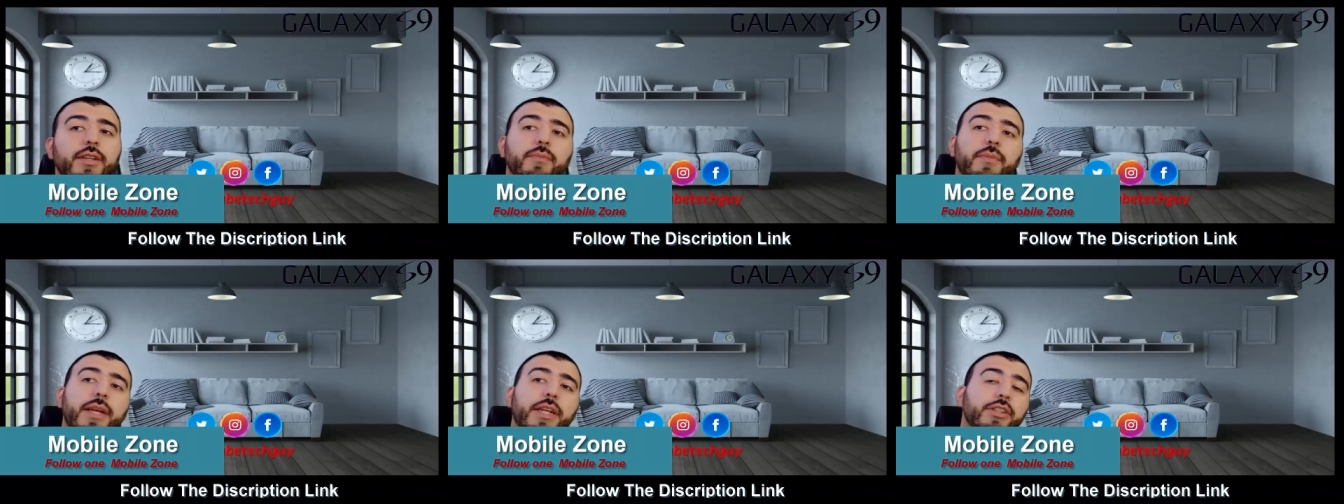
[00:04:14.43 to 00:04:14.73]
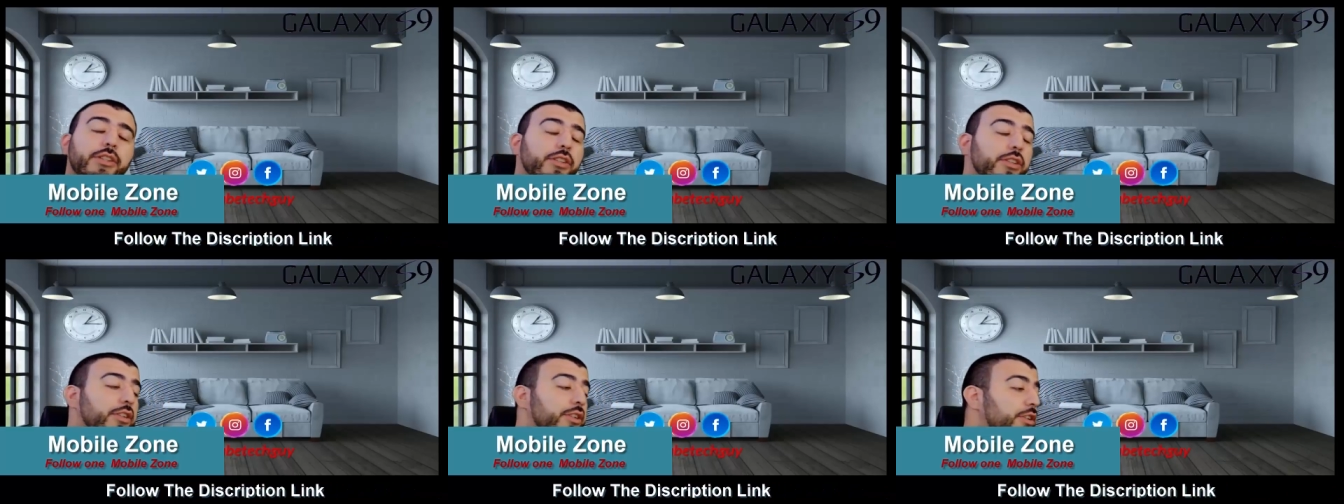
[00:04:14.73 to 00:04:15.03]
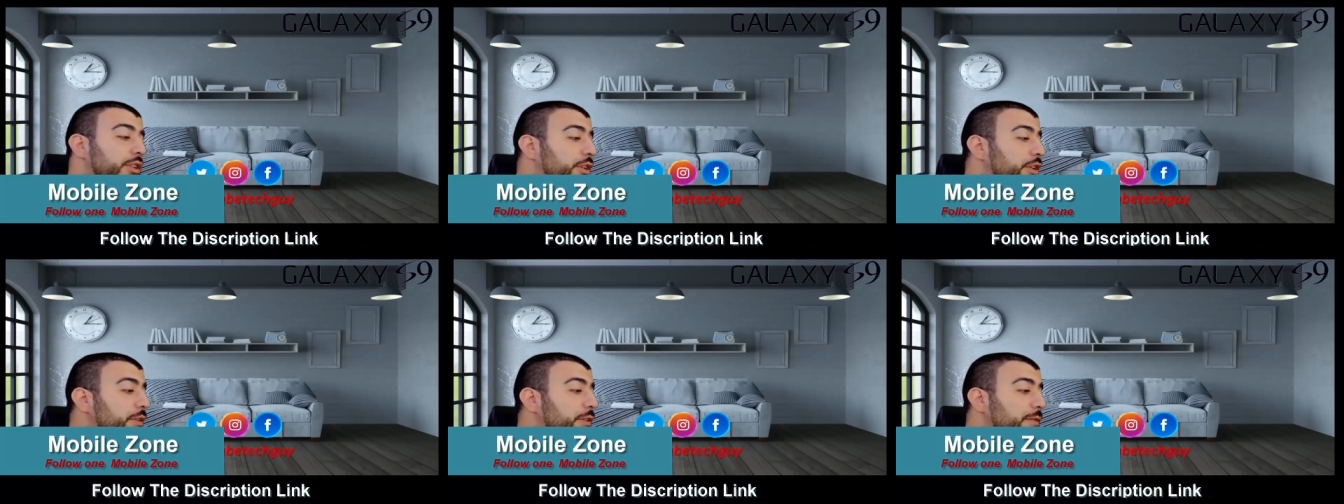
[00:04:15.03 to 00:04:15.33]
Make
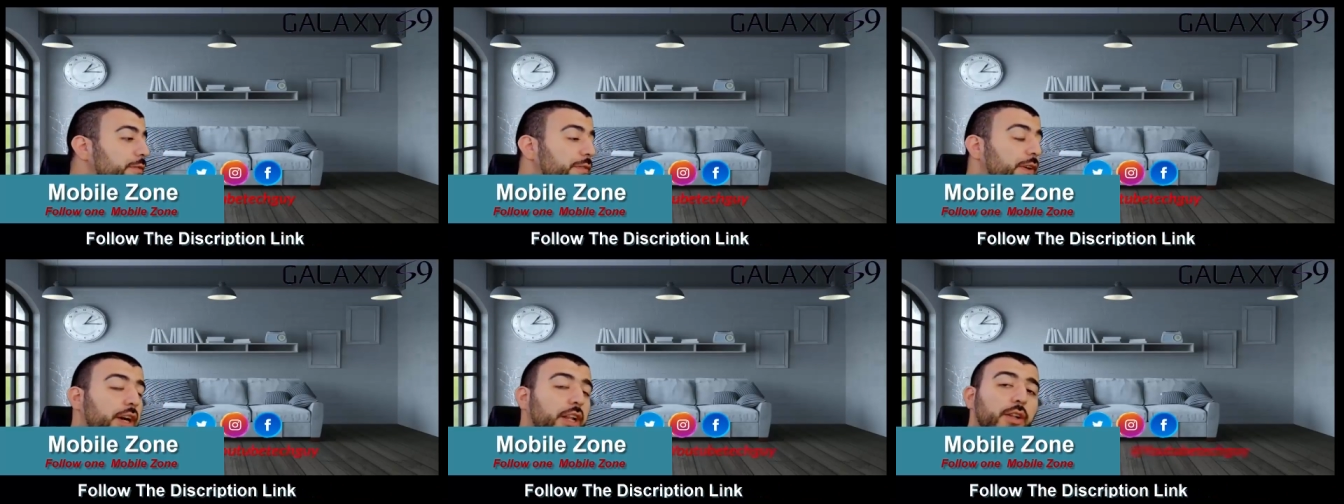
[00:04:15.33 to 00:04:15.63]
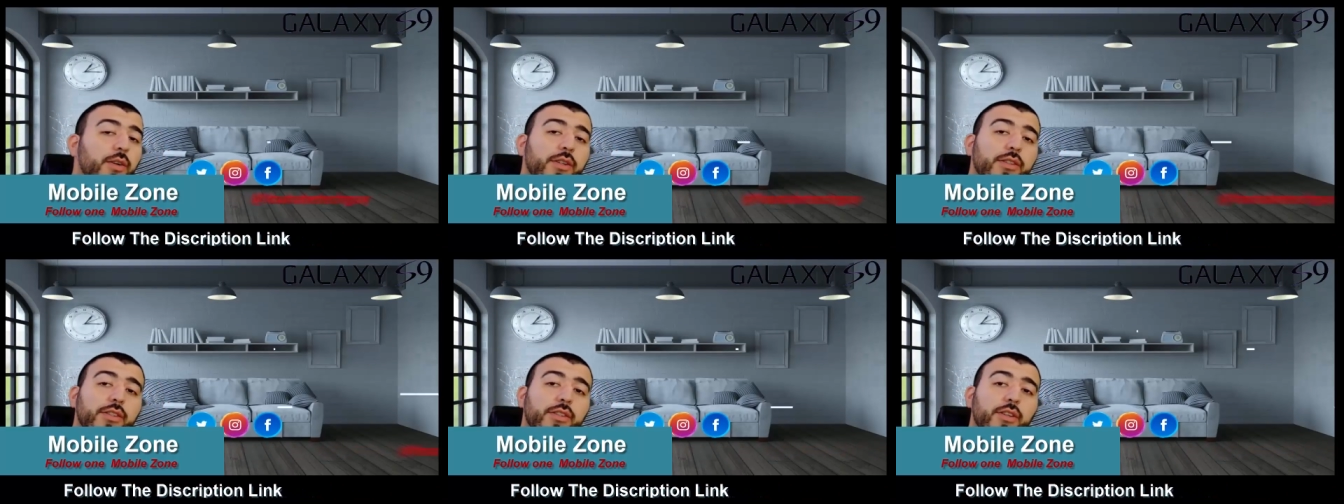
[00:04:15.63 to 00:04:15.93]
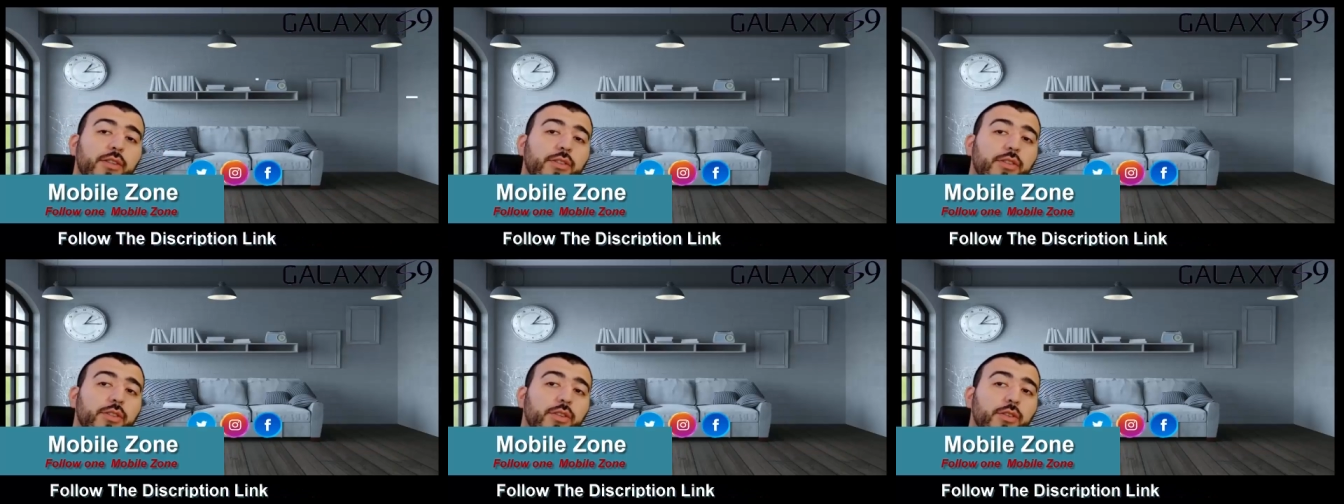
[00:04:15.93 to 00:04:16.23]
sure you follow us
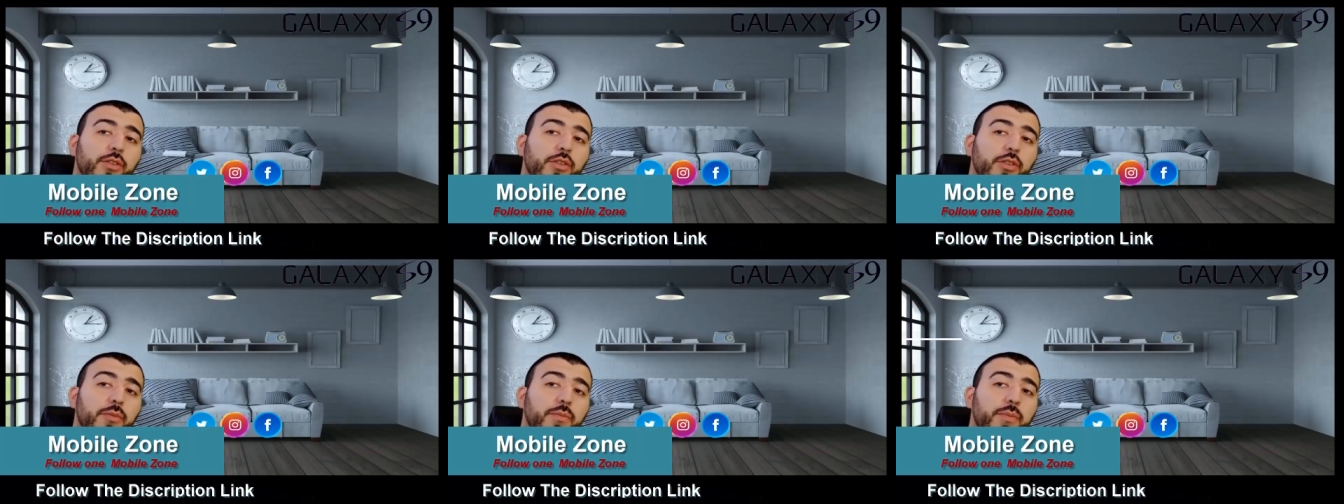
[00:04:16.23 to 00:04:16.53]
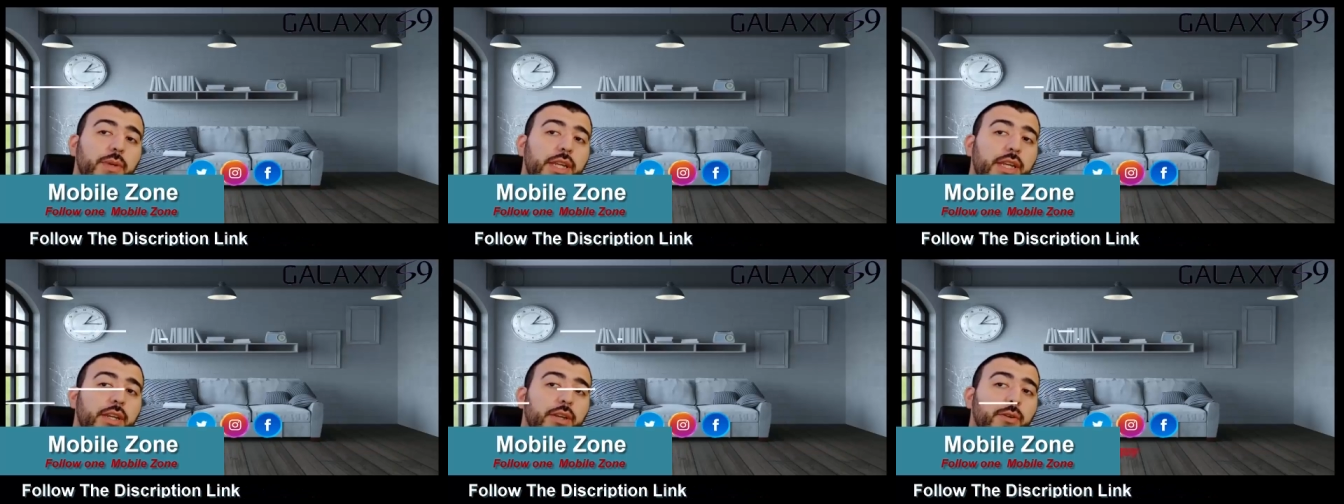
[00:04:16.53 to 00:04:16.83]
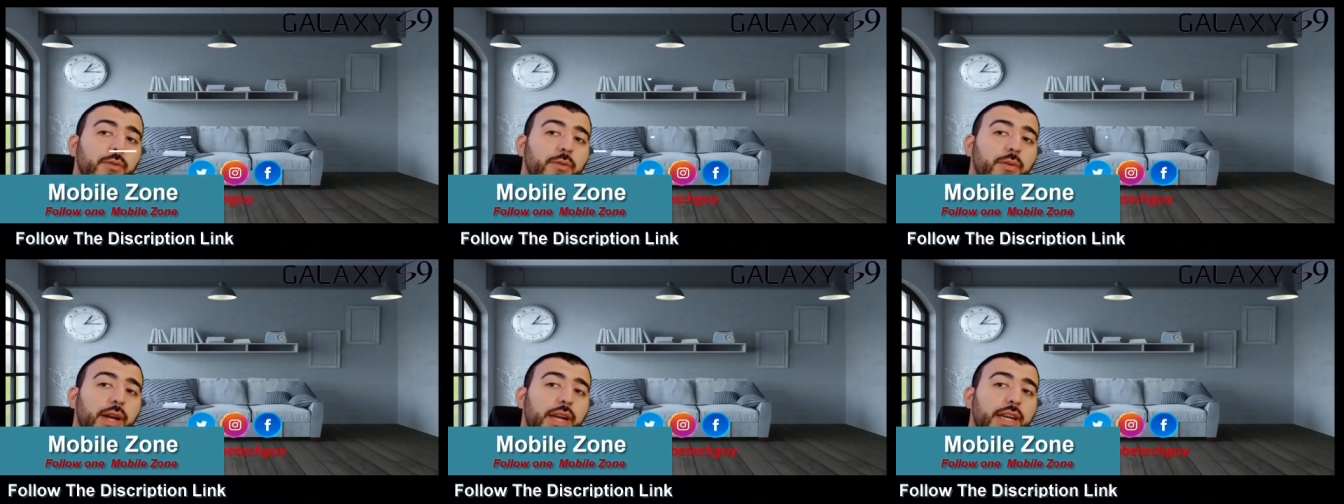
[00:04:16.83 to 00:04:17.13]
on social
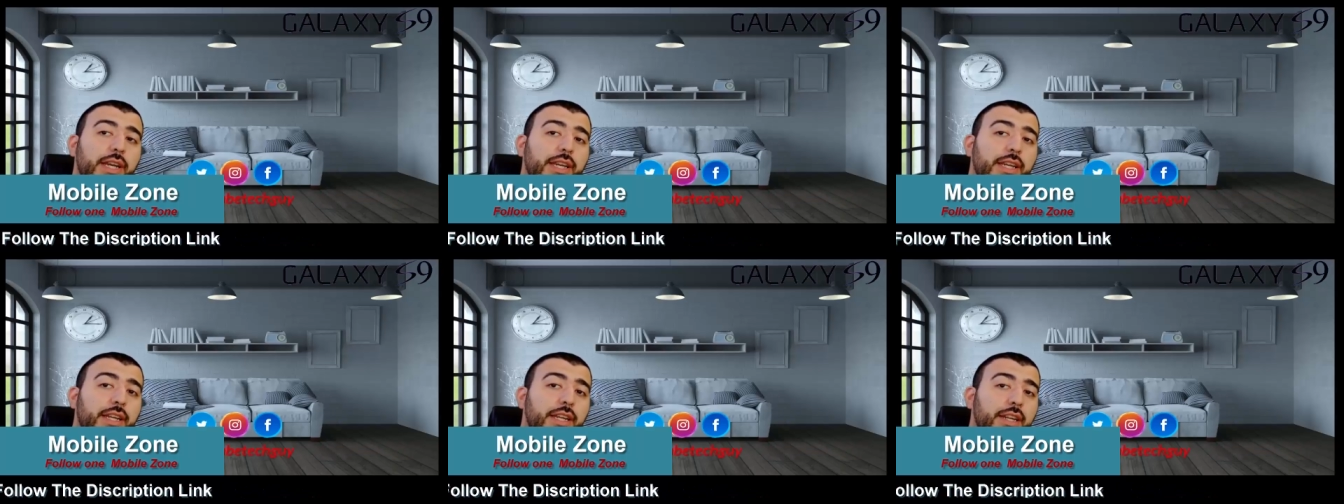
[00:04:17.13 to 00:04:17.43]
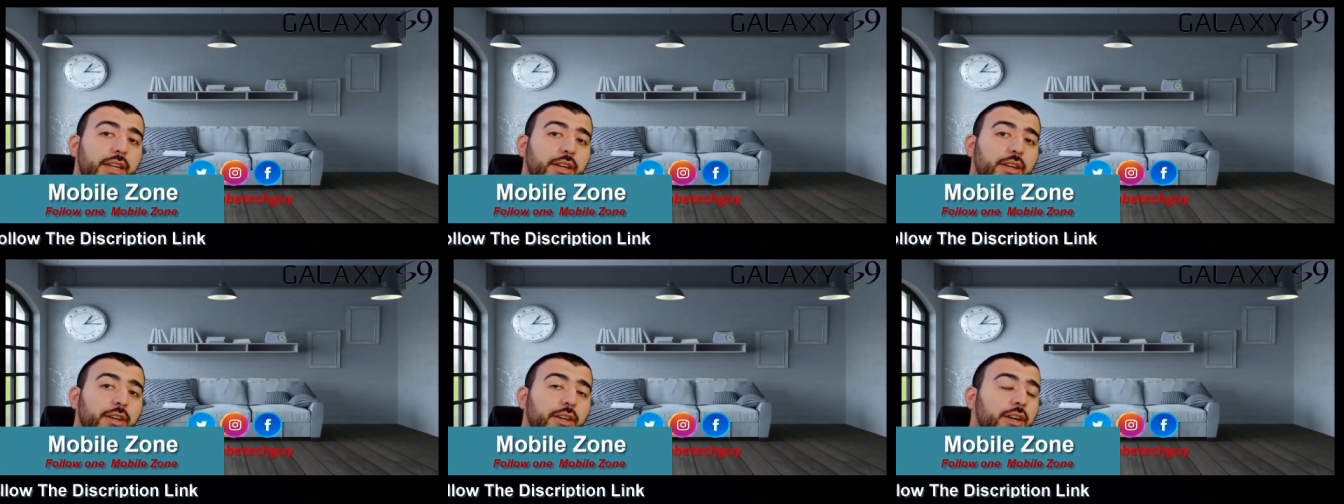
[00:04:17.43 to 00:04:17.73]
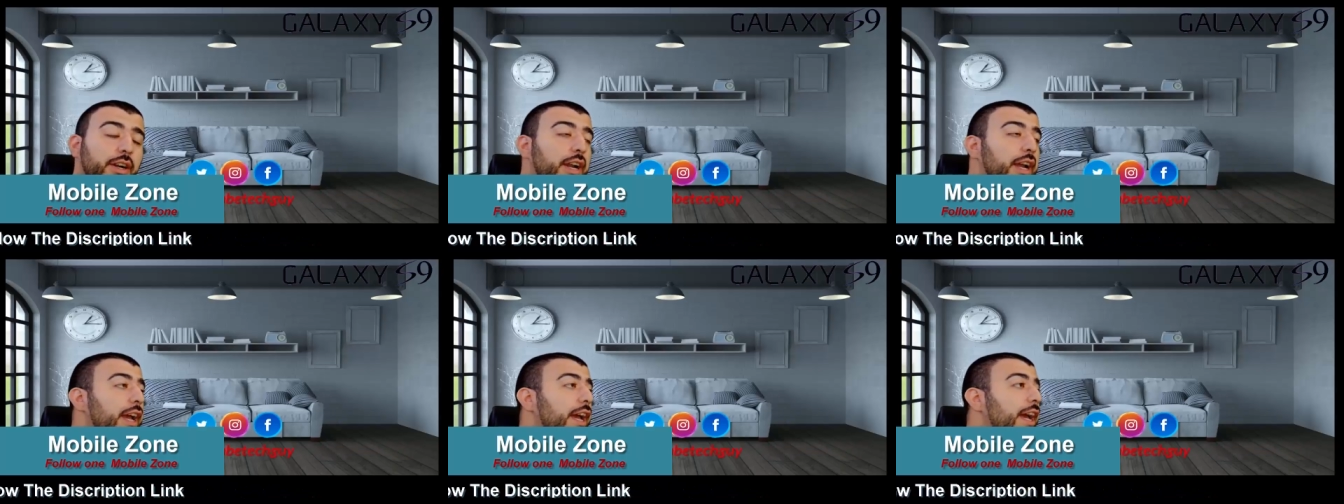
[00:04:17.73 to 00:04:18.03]
media right
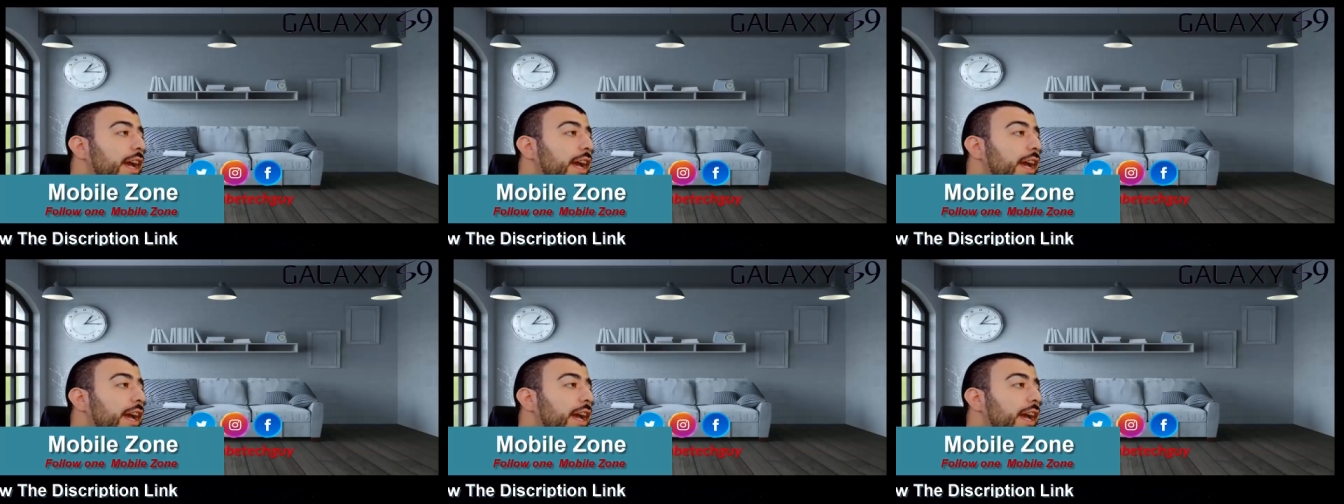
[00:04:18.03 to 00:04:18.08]
here.